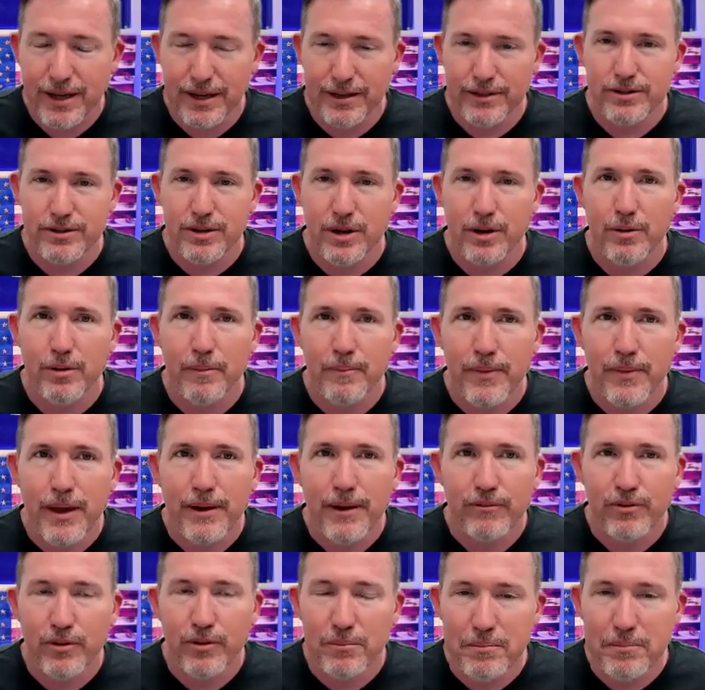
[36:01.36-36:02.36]
And so
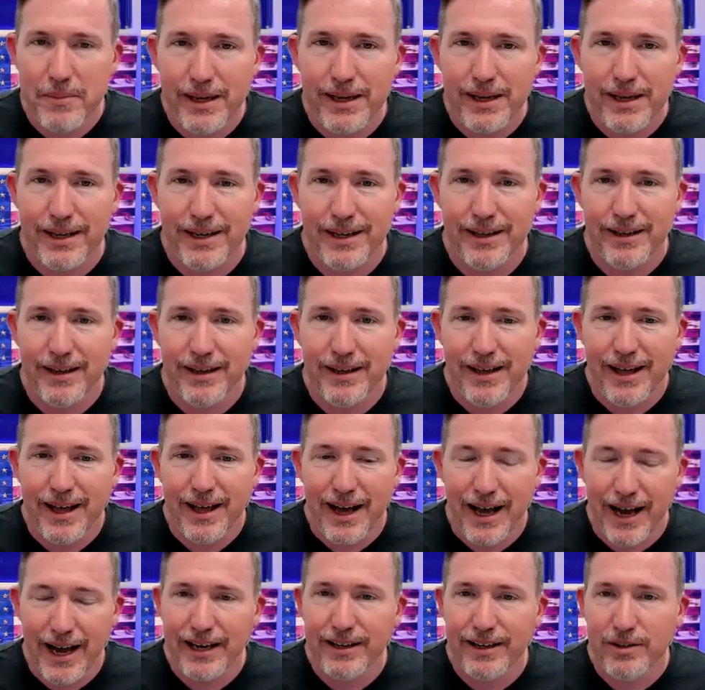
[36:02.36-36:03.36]
for me,
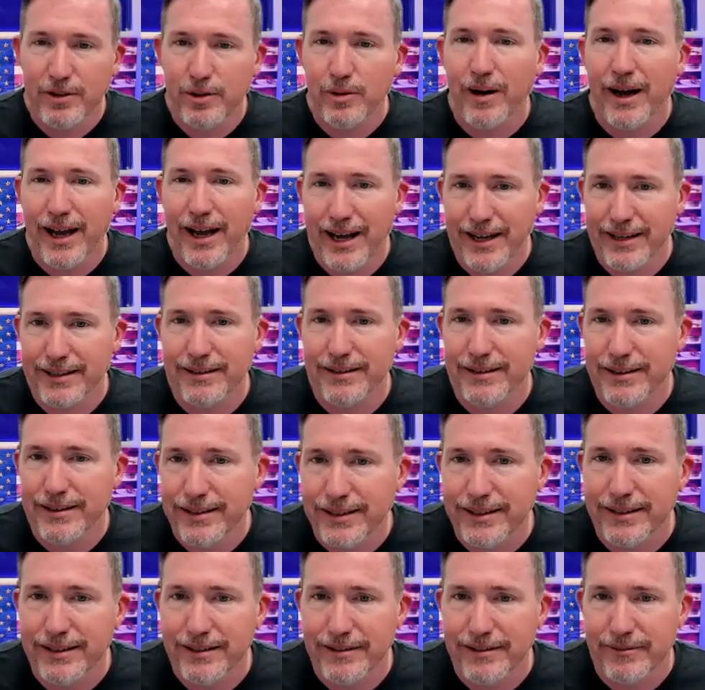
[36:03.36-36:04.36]
I knew I had to
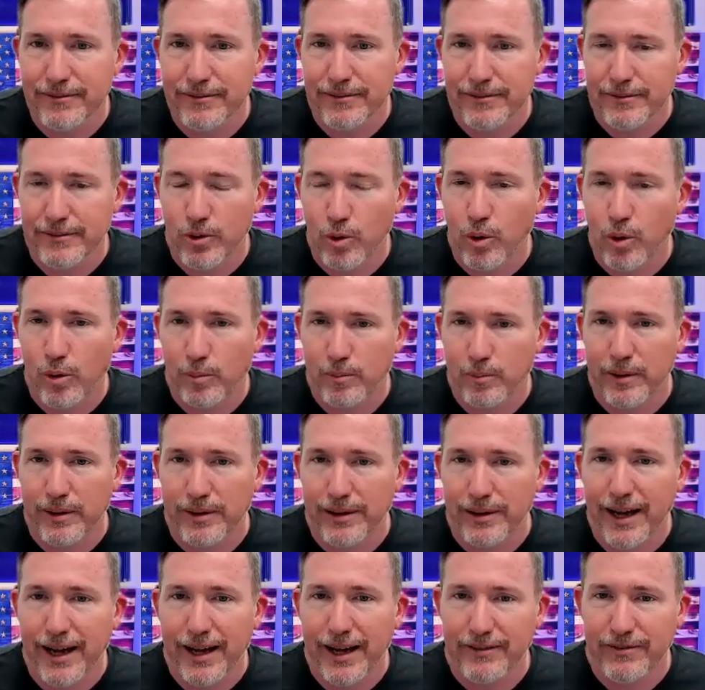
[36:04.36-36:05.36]
leave
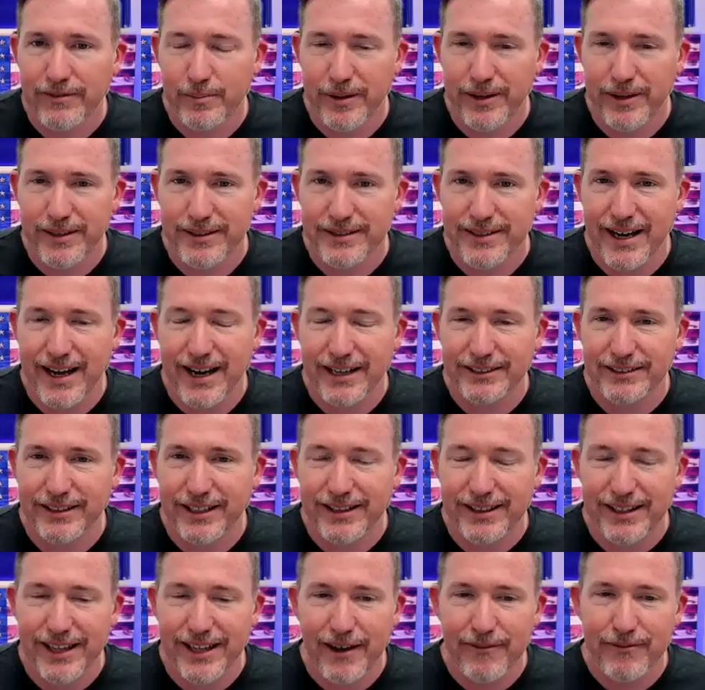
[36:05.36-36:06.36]
corporate life because I
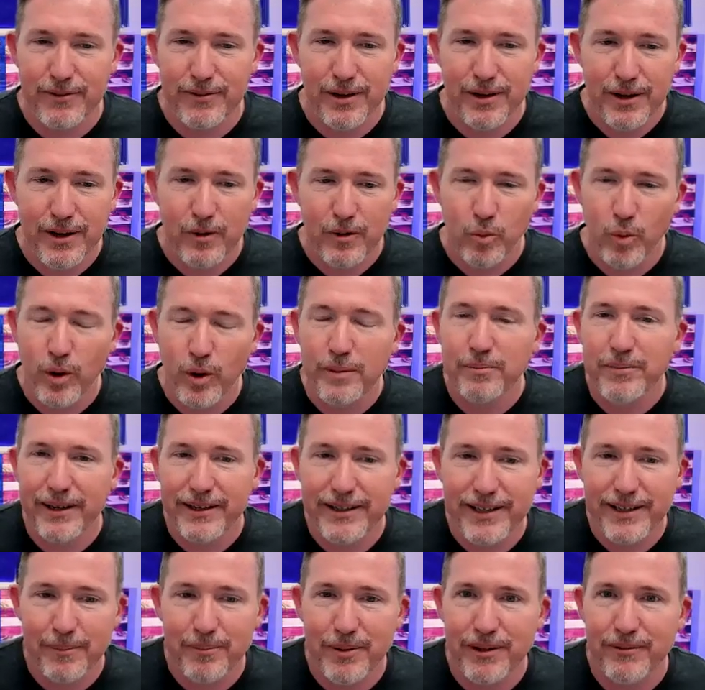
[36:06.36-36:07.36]
actually left one
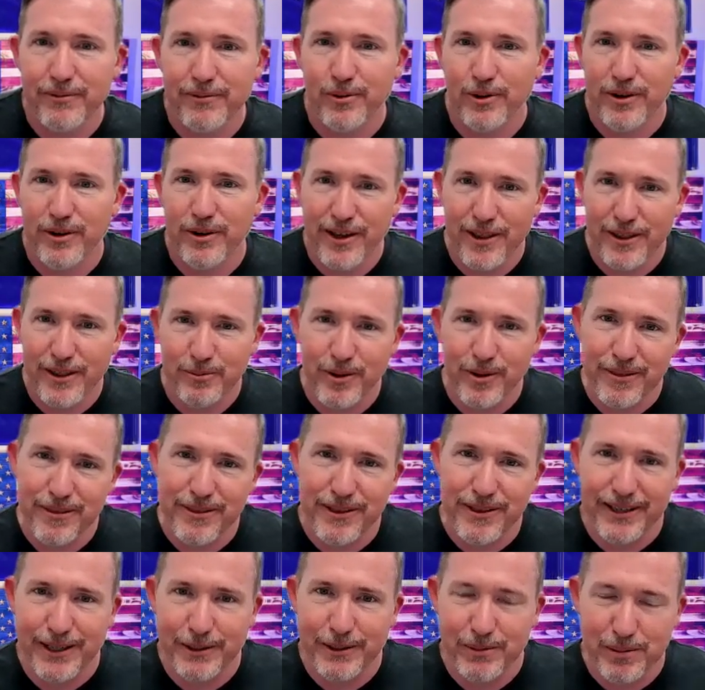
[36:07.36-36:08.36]
big company for another one
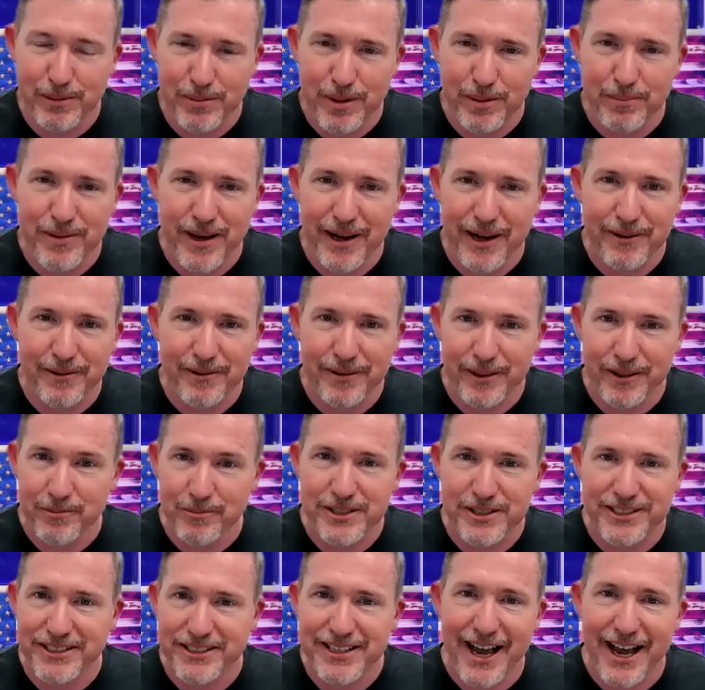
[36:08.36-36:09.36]
thinking it would be better, and it
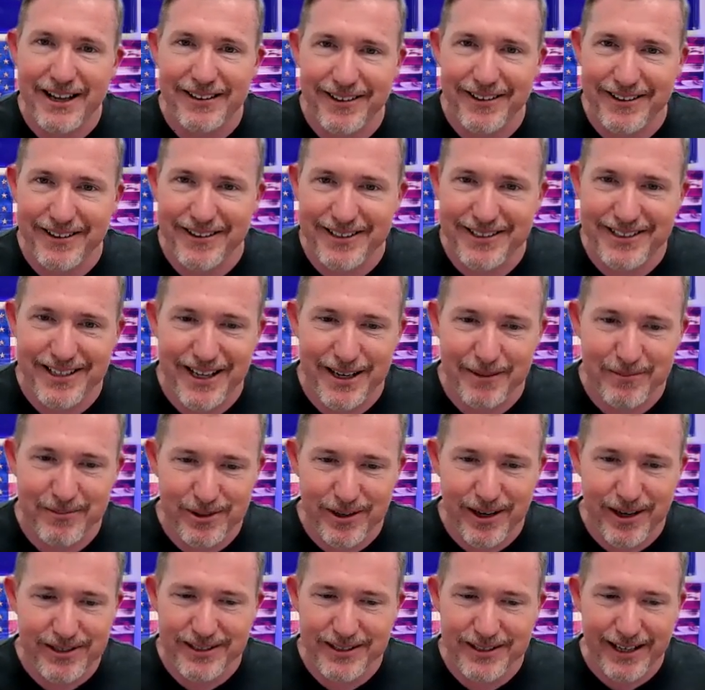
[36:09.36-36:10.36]
was exactly the same.
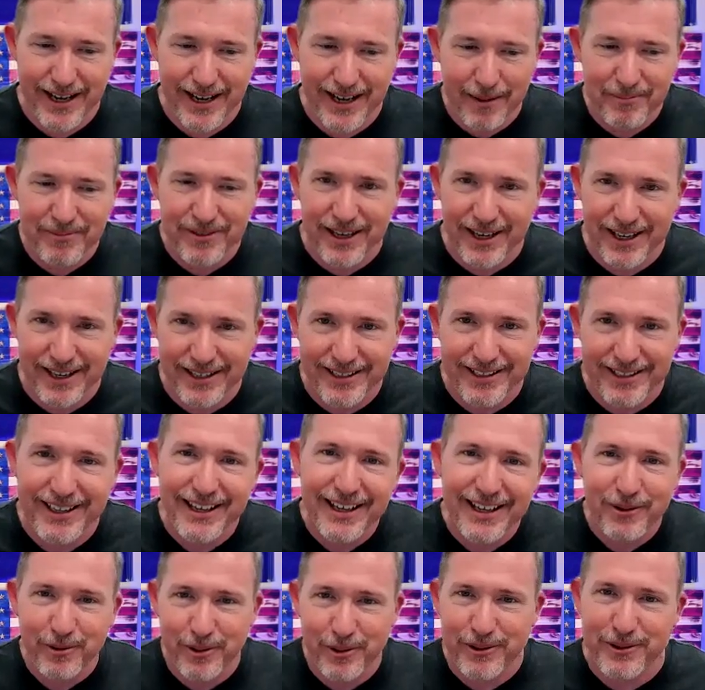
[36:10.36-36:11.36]
So I was like, I'm done
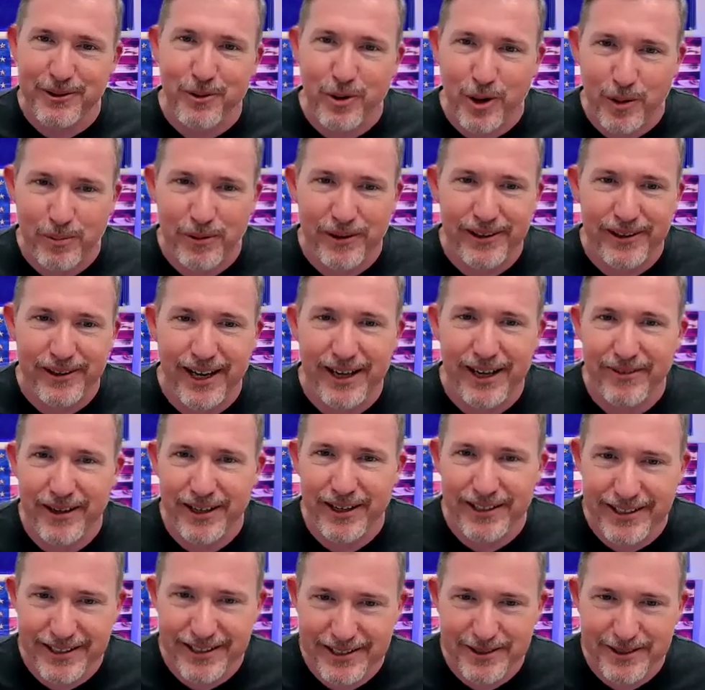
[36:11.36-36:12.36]
with corporate life.
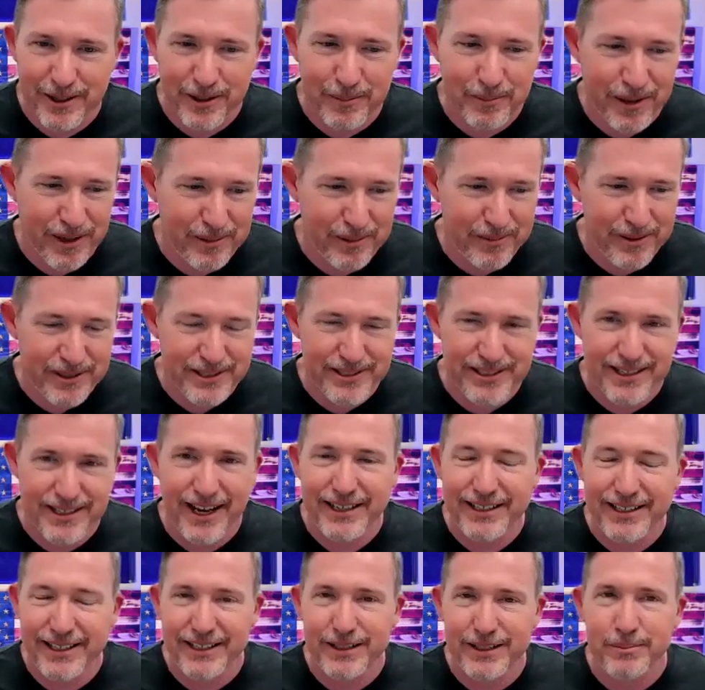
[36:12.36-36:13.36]
I need to start my own business. I
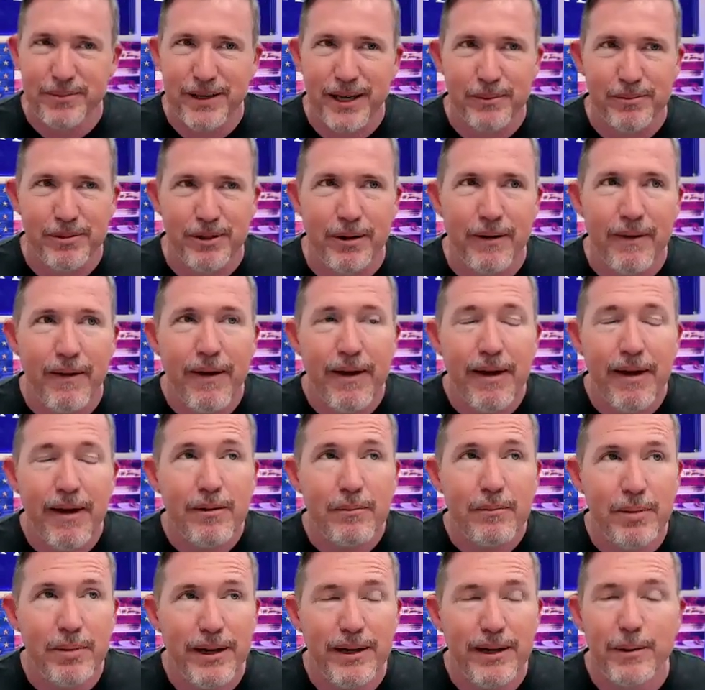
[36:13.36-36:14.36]
need to be able to
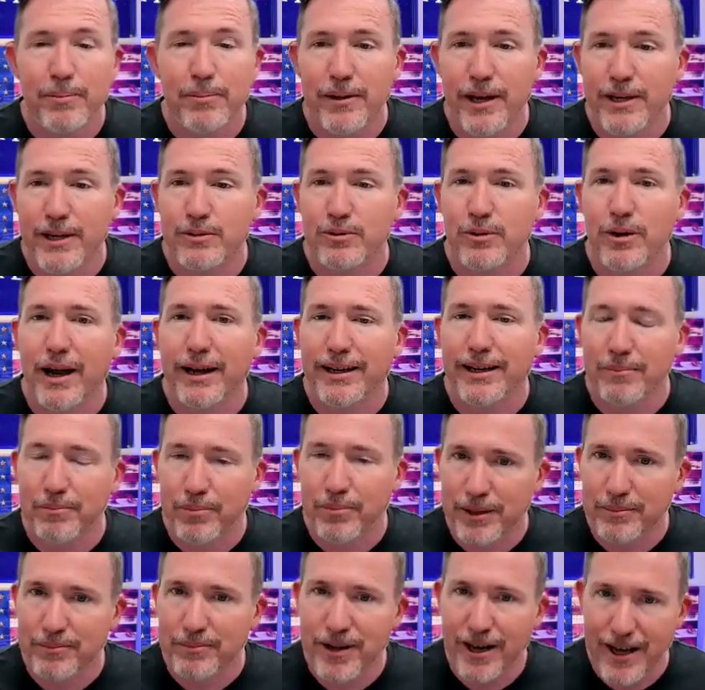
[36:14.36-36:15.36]
be in a place where I can
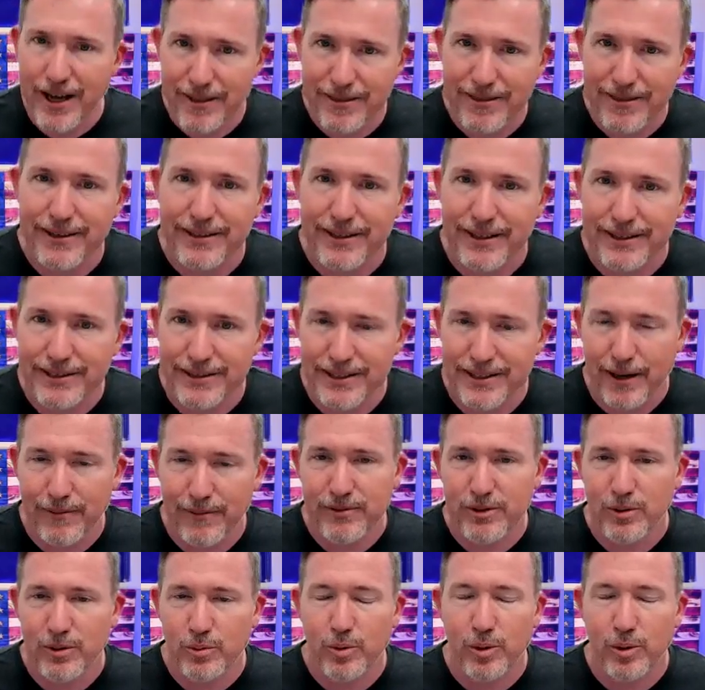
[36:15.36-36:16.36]
bring my authentic
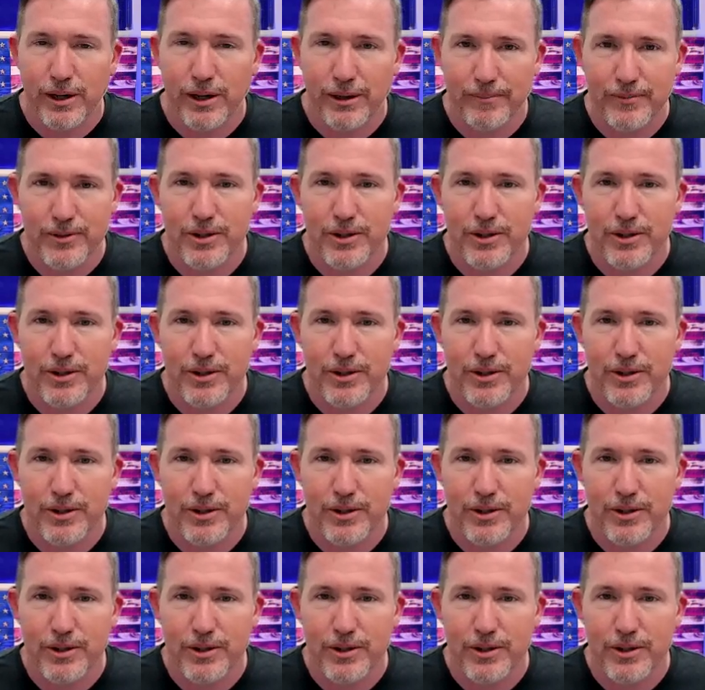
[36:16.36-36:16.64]
self to work.